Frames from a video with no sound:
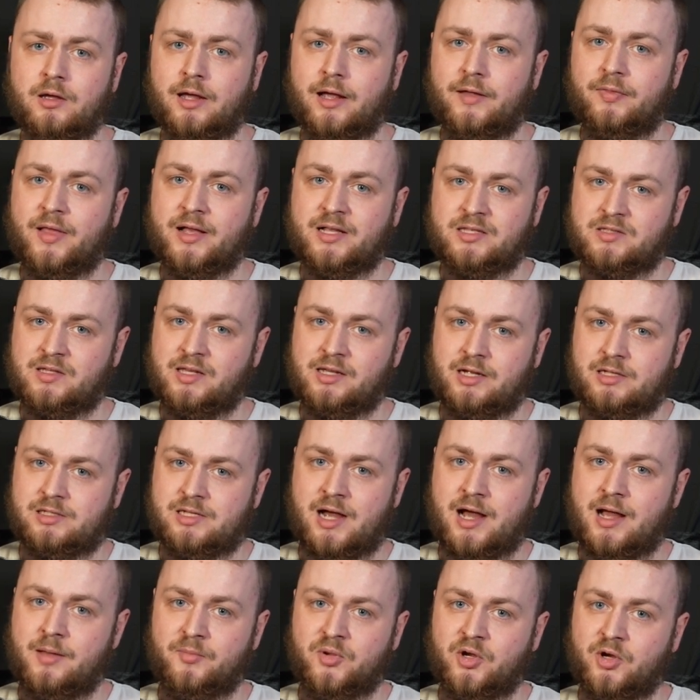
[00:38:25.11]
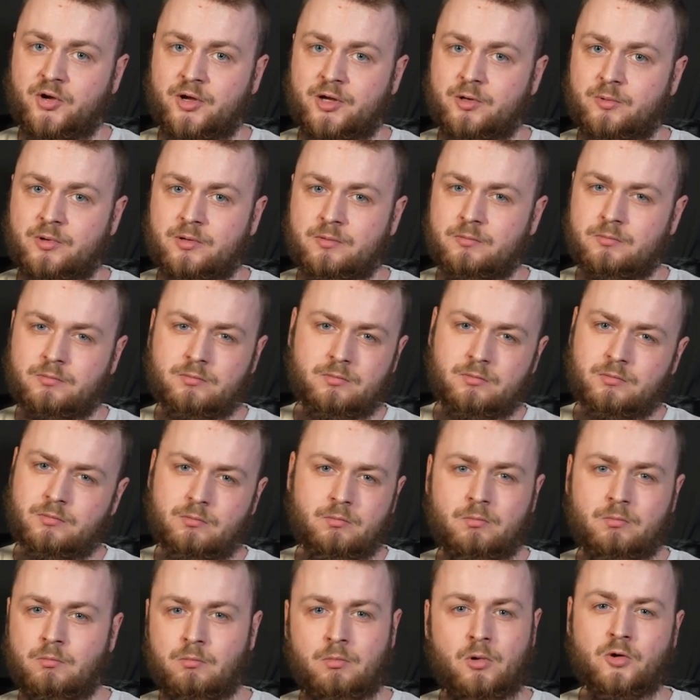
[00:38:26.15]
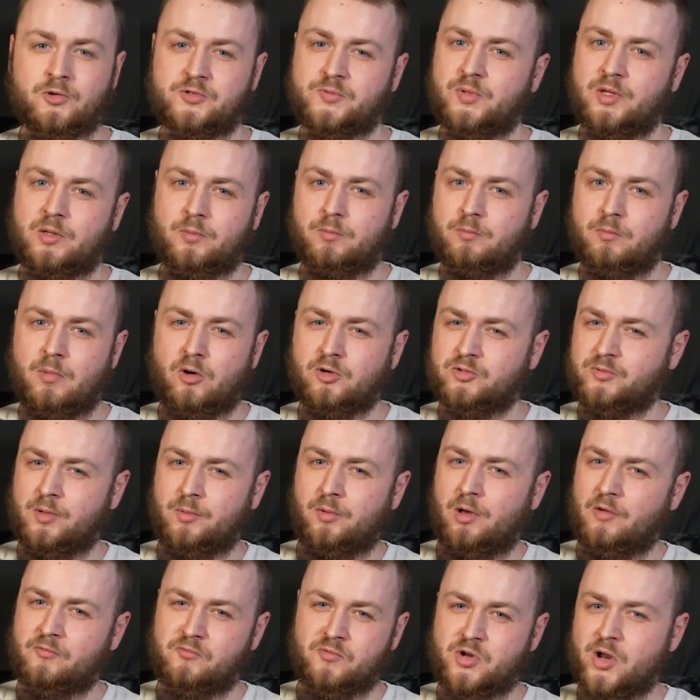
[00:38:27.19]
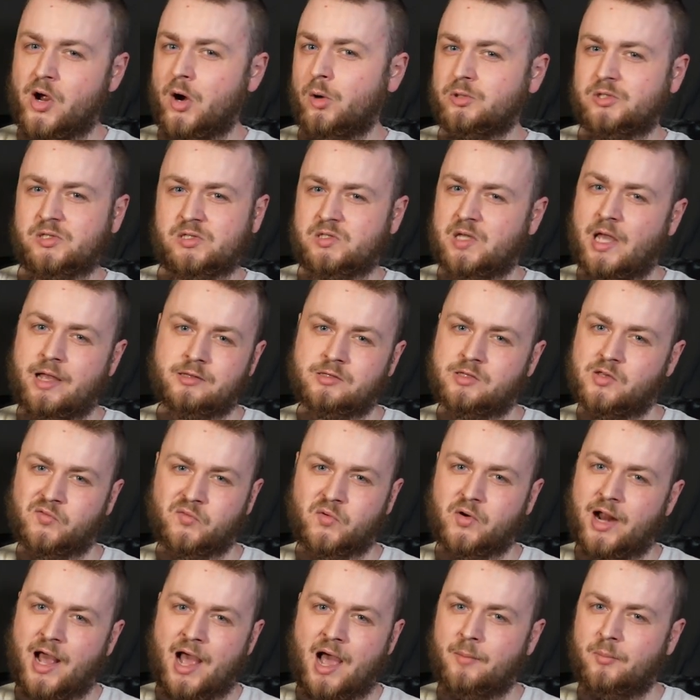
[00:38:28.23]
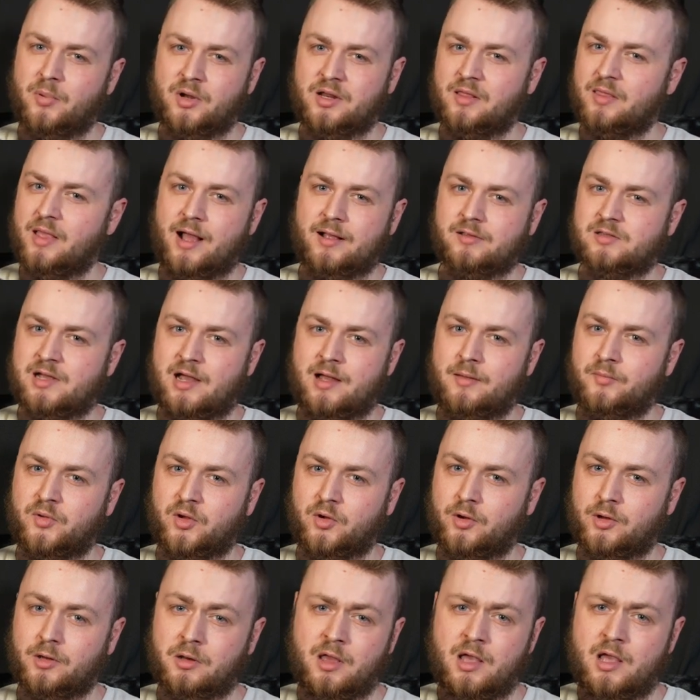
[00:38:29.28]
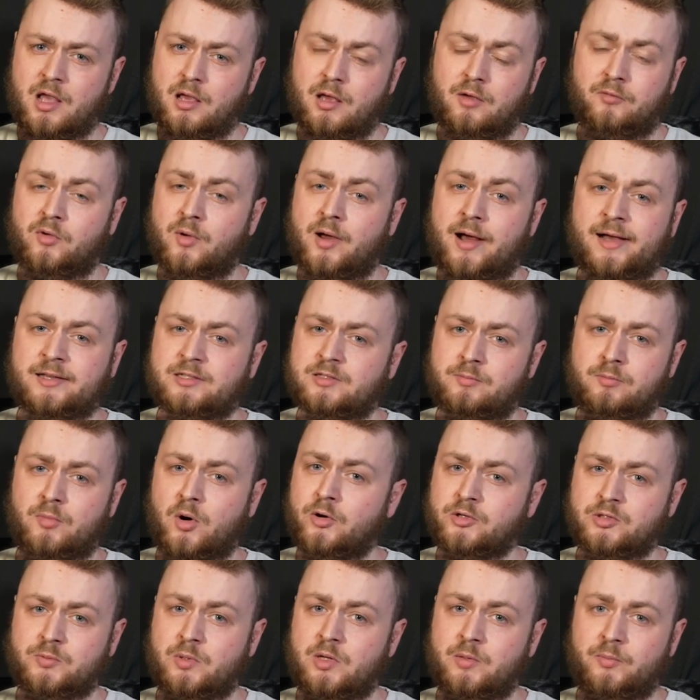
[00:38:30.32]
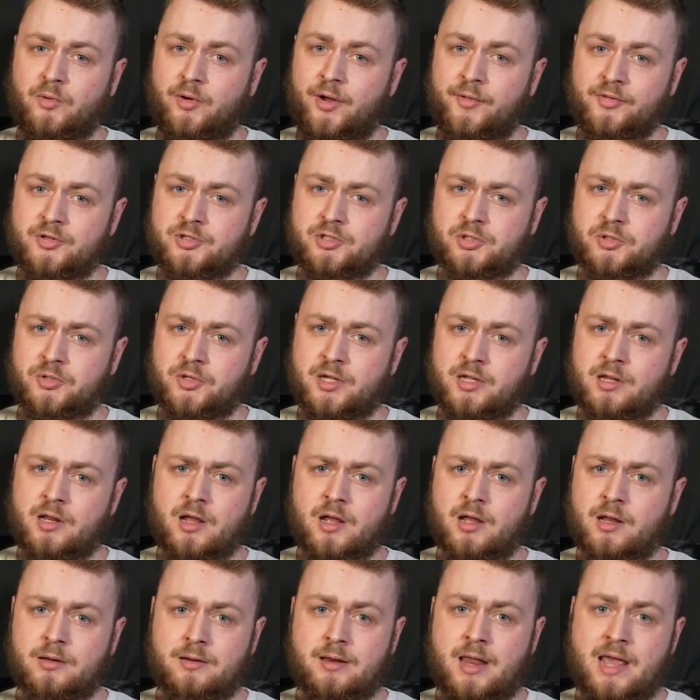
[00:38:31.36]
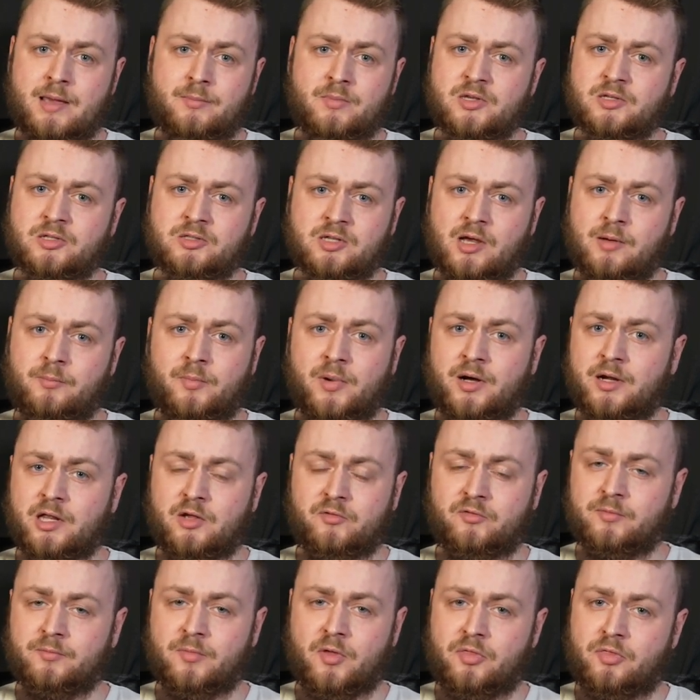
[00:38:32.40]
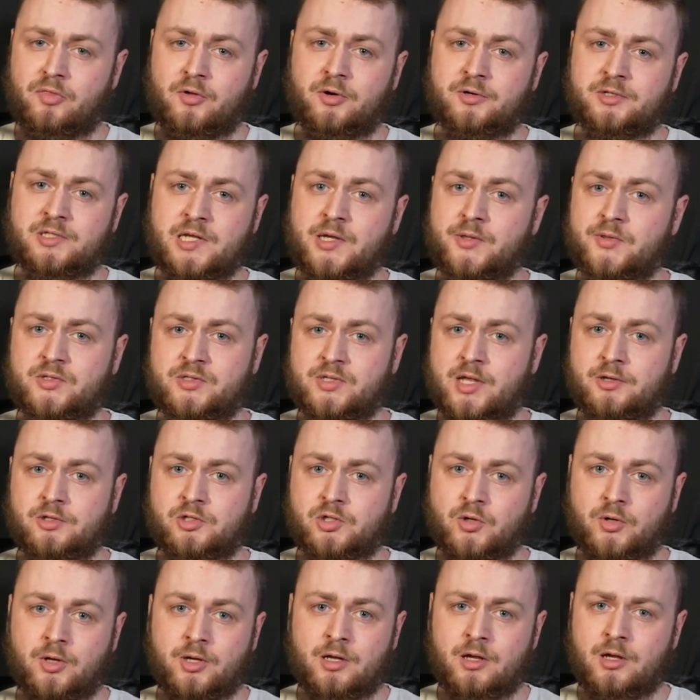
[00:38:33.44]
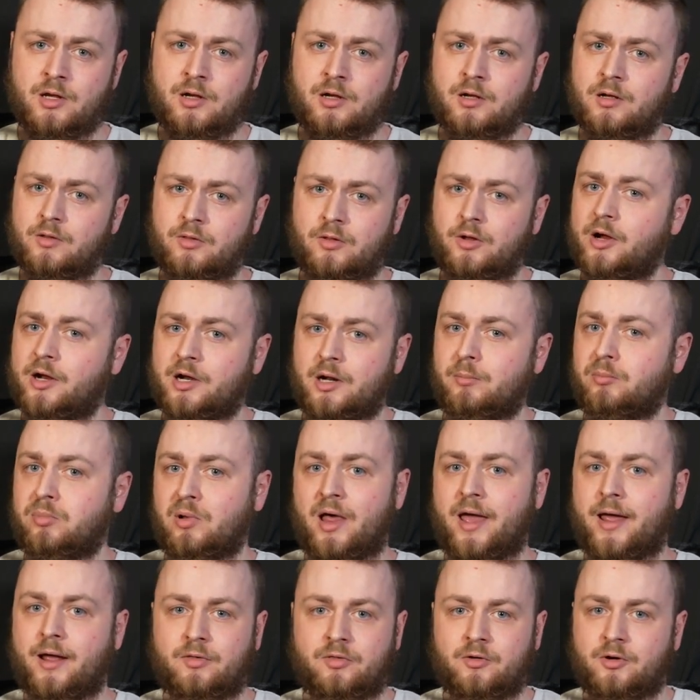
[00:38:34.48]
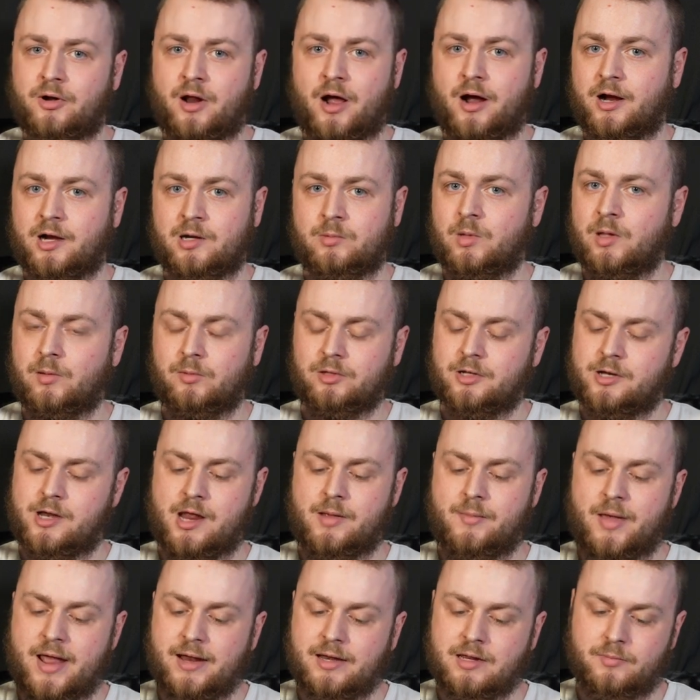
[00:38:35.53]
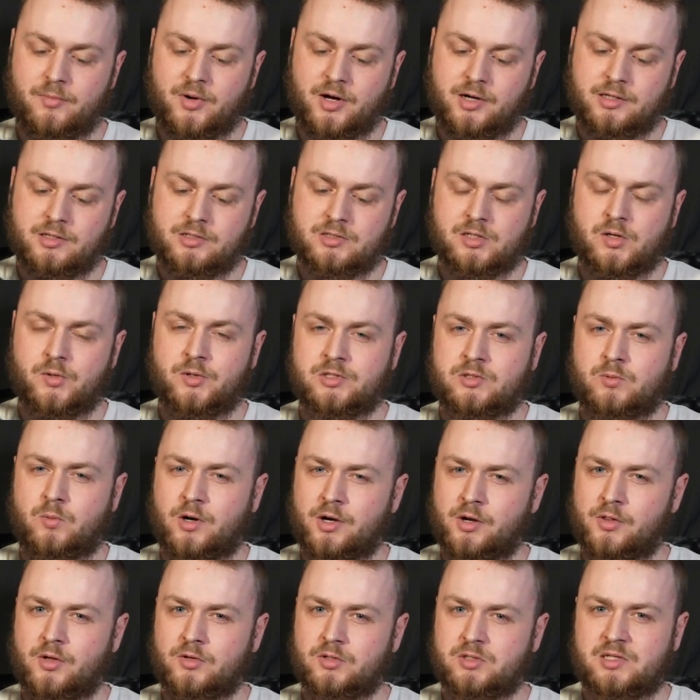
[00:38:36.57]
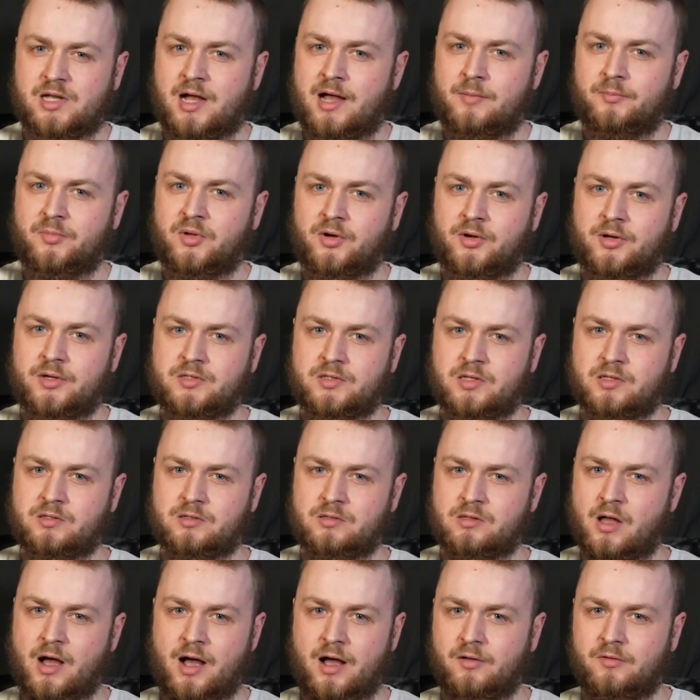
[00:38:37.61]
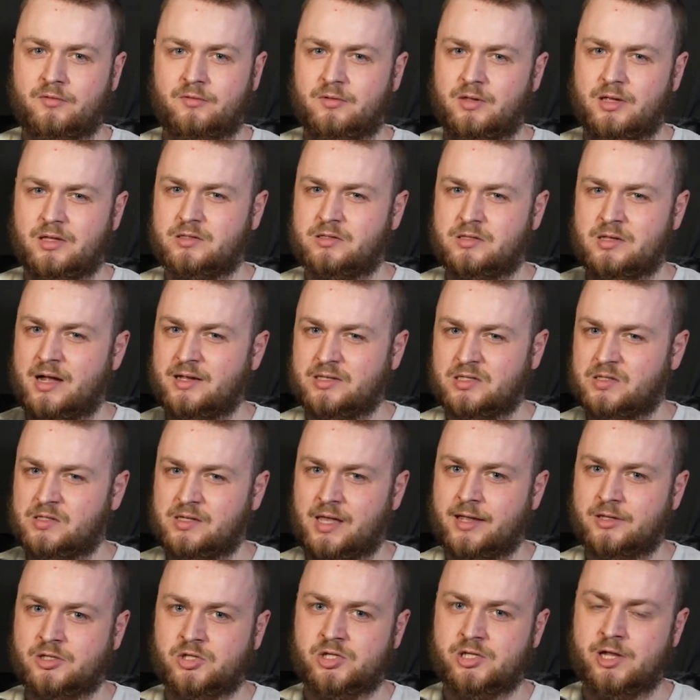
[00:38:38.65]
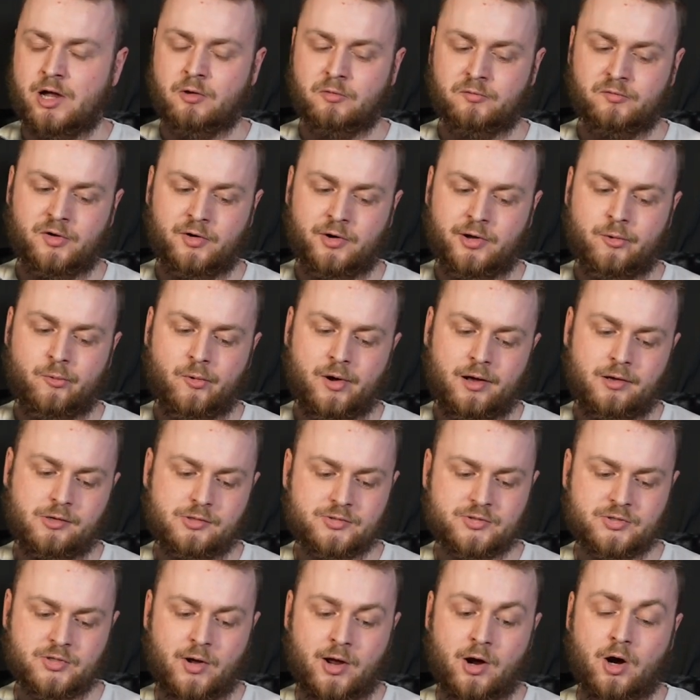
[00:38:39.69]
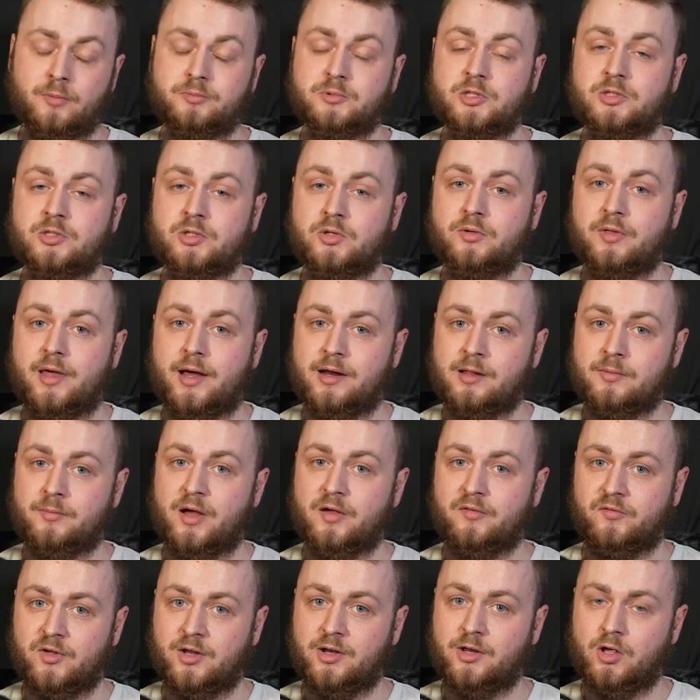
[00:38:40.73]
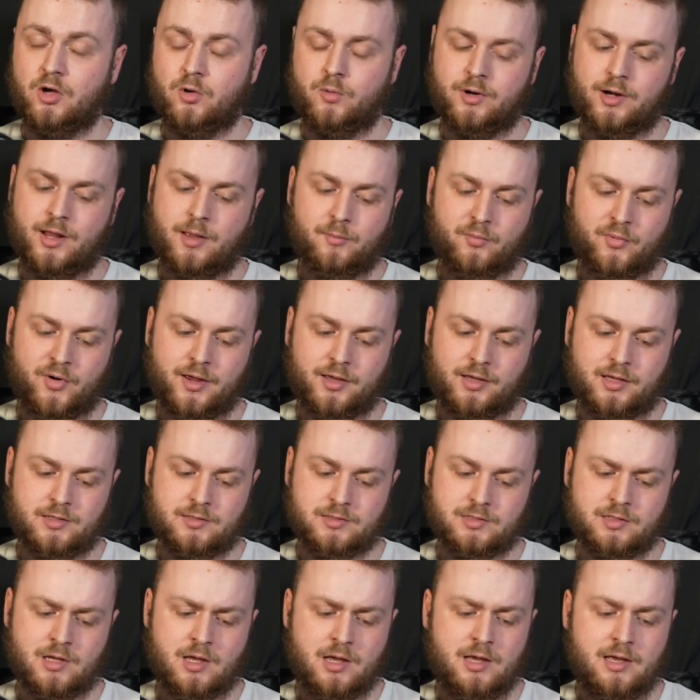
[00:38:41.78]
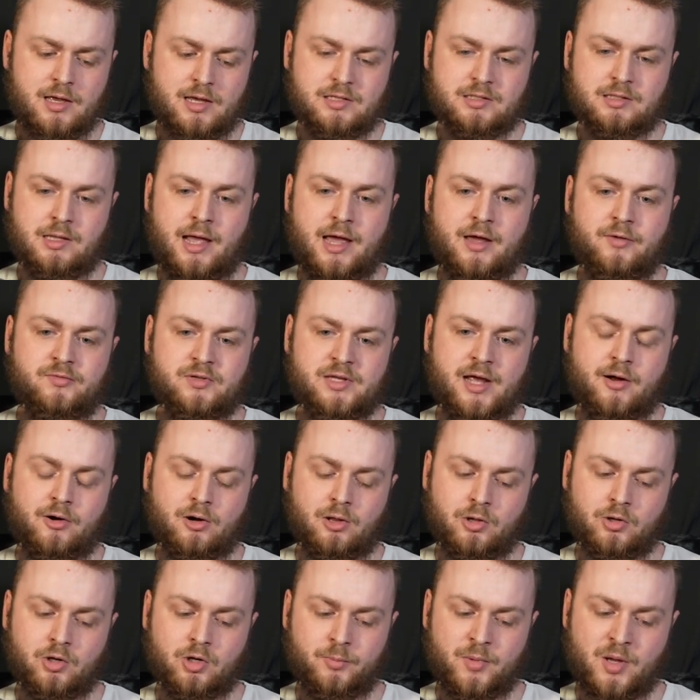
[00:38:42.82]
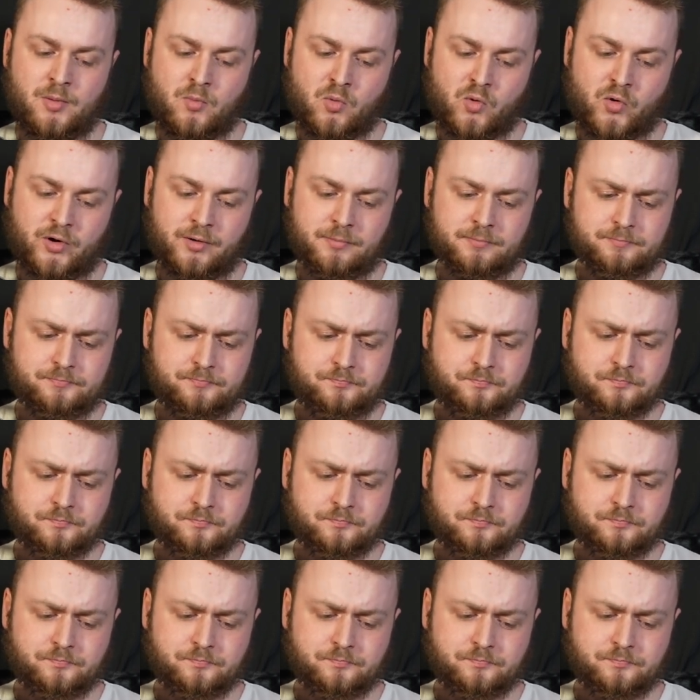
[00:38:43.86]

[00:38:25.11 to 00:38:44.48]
And that's like a time period when most people have no sense of what happened in that time period. If you ask most people on the street, name me somebody from the 13th century, they're going to blank. They're not going to be able to name anybody. So it's one of those time periods that's not sketched out very well. So I hope to do that in my video when I break his life down a little bit more.